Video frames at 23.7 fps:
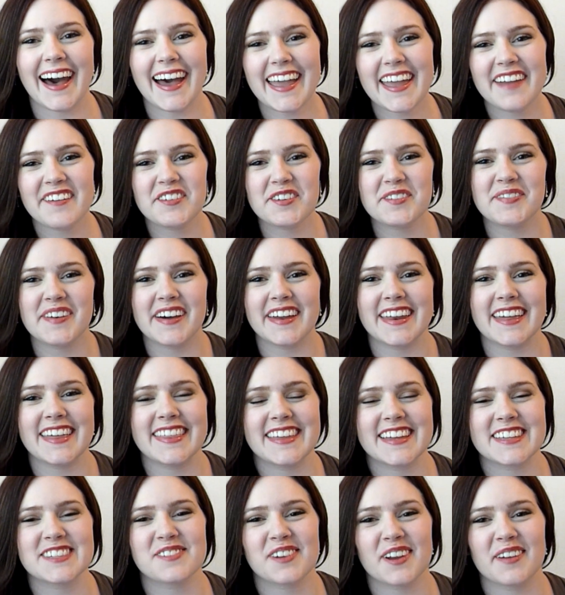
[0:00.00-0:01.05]
everybody,
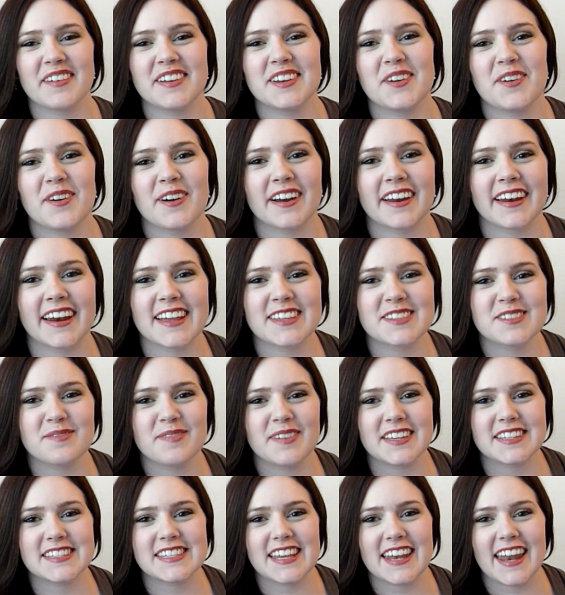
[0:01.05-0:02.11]
thanks for coming to Organize With
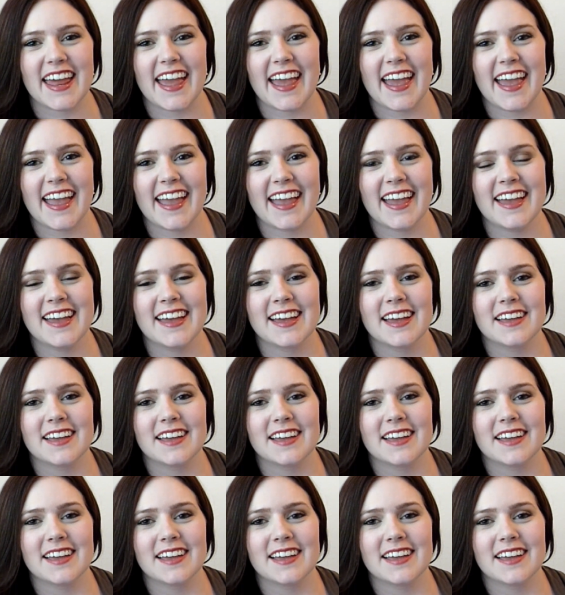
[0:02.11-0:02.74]
Me today.